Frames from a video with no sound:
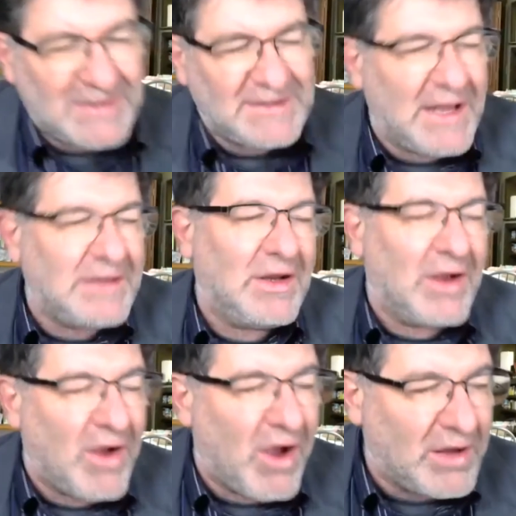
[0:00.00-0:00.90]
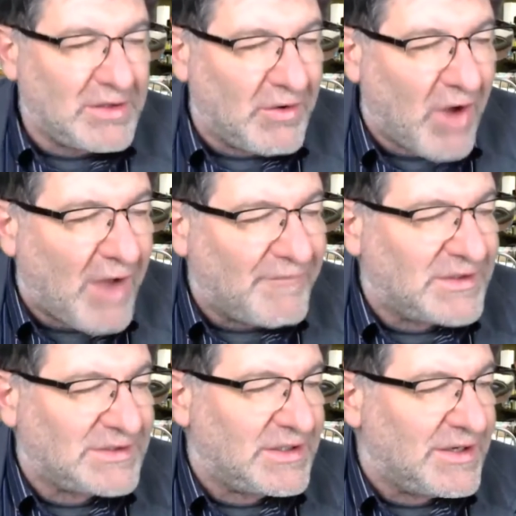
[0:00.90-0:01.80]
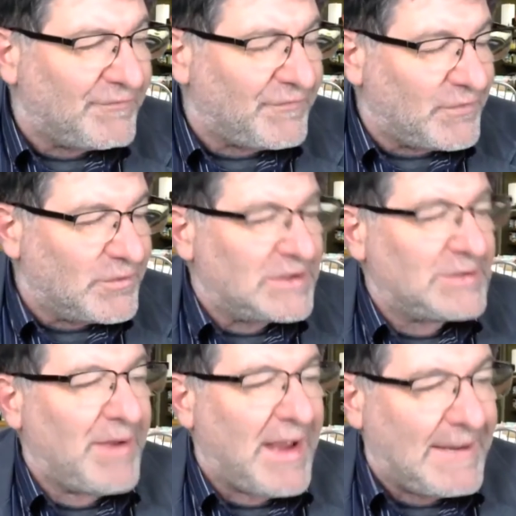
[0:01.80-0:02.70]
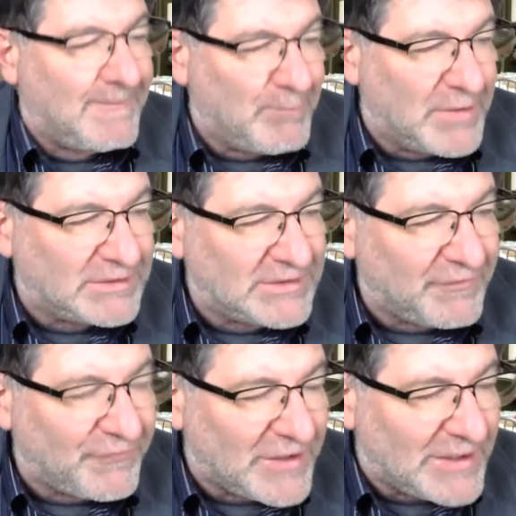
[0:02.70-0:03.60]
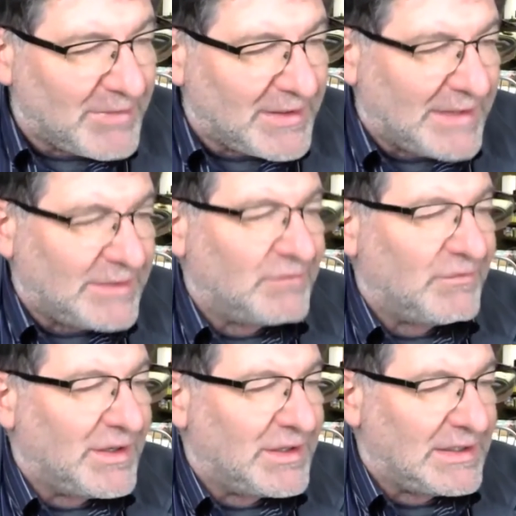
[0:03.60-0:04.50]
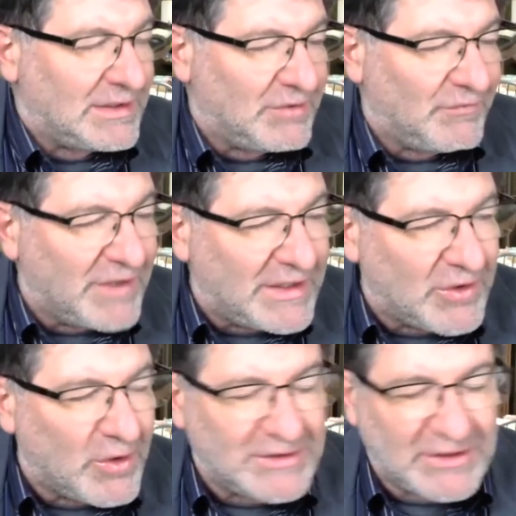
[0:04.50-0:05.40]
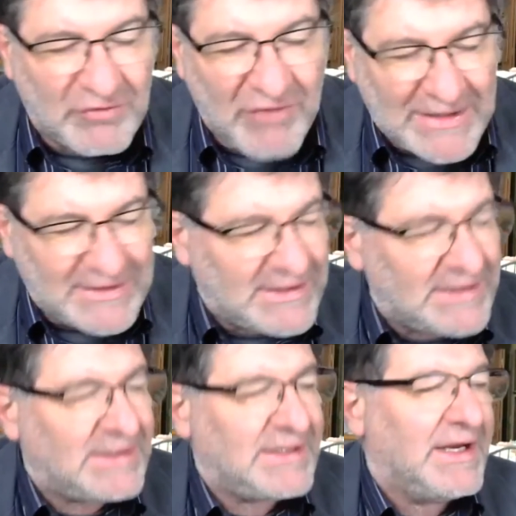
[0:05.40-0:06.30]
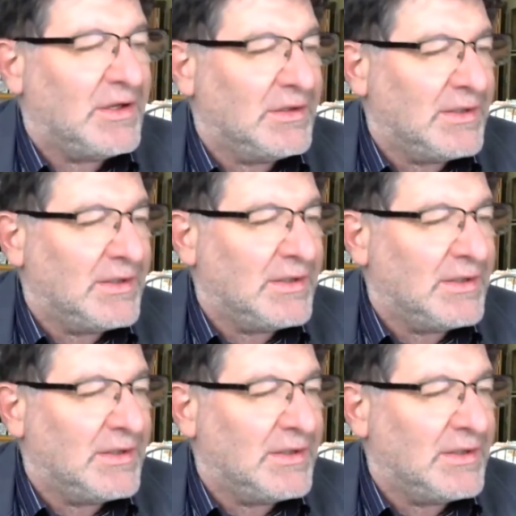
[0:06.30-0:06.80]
that you're obviously influenced by Milton Friedman, and you really go into great detail